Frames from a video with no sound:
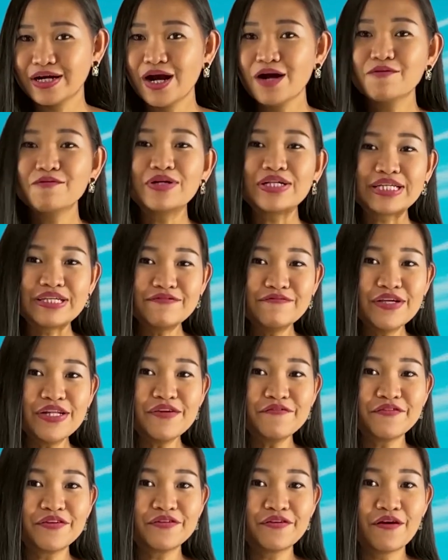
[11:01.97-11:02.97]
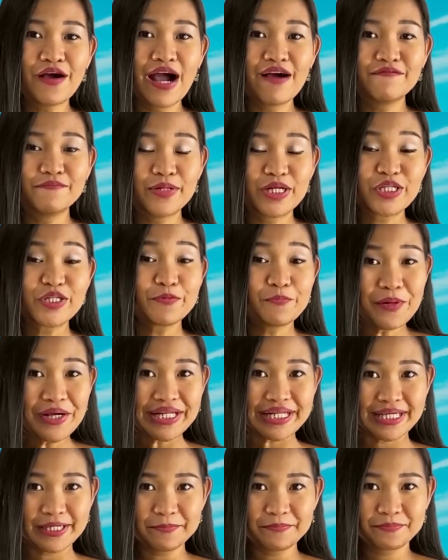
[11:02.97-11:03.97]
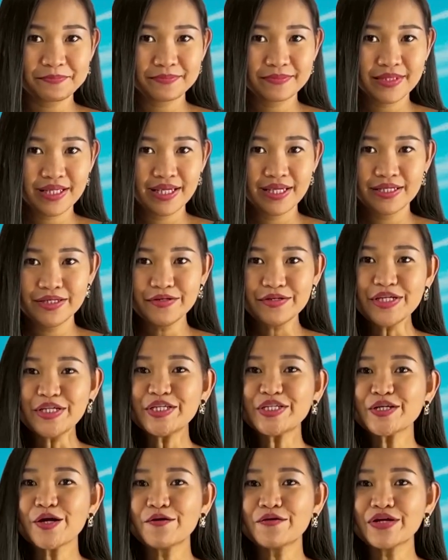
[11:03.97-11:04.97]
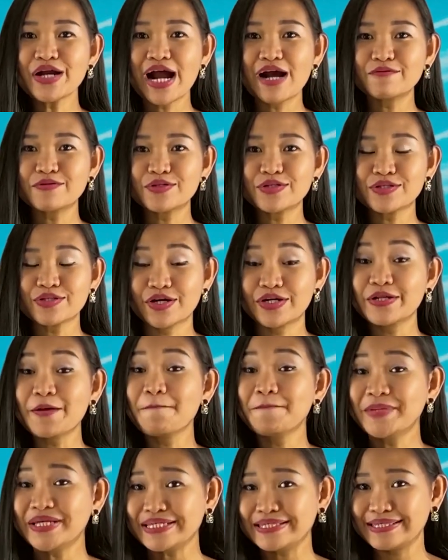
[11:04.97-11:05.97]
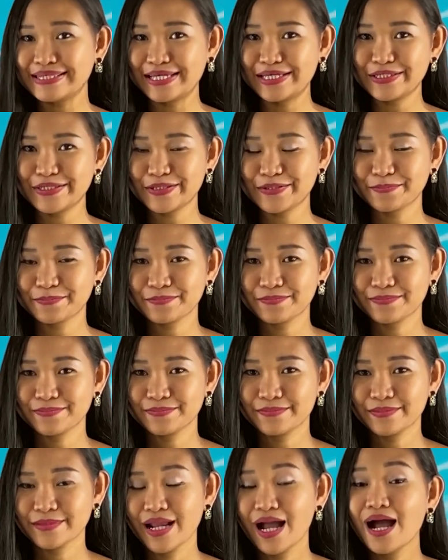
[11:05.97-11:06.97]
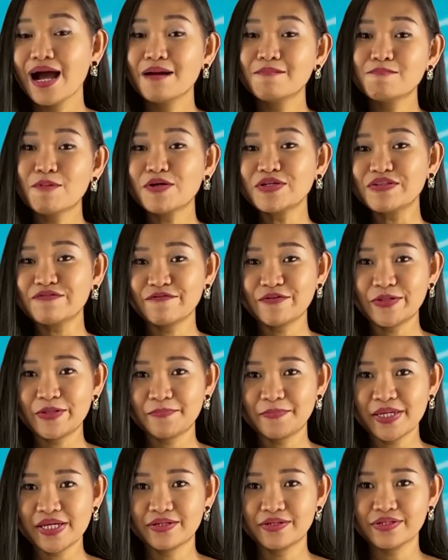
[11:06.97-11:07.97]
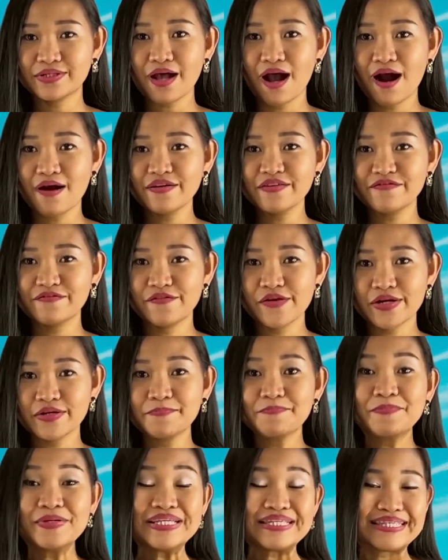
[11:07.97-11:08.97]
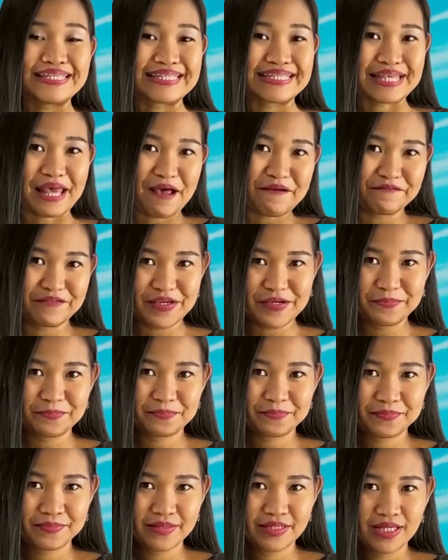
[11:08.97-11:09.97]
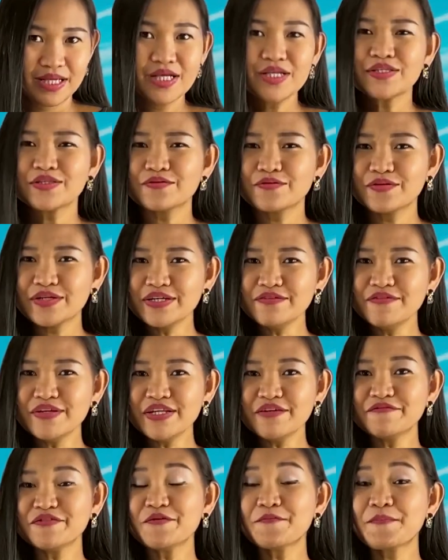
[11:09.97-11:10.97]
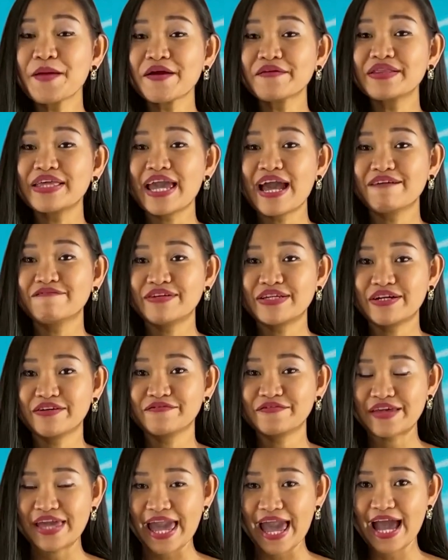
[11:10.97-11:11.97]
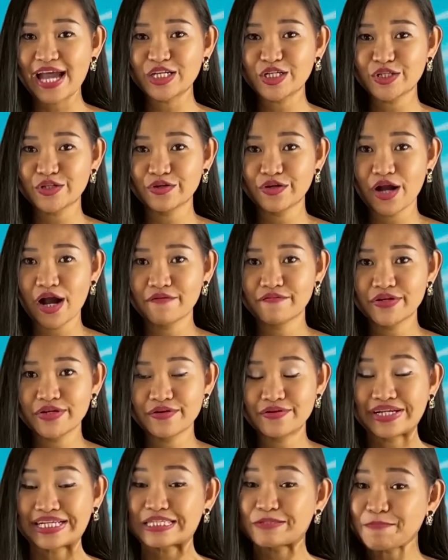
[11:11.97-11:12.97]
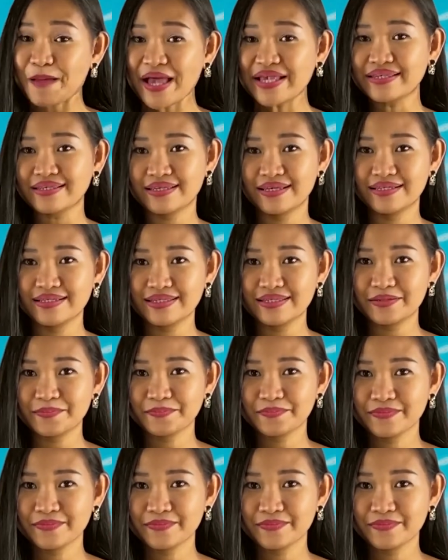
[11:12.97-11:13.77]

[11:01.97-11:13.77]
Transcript: Well, even if you don't have much money, you can show her how to start a business. Most Filipinos aren't very business savvy. So even if you barely have enough cash to cover your expenses,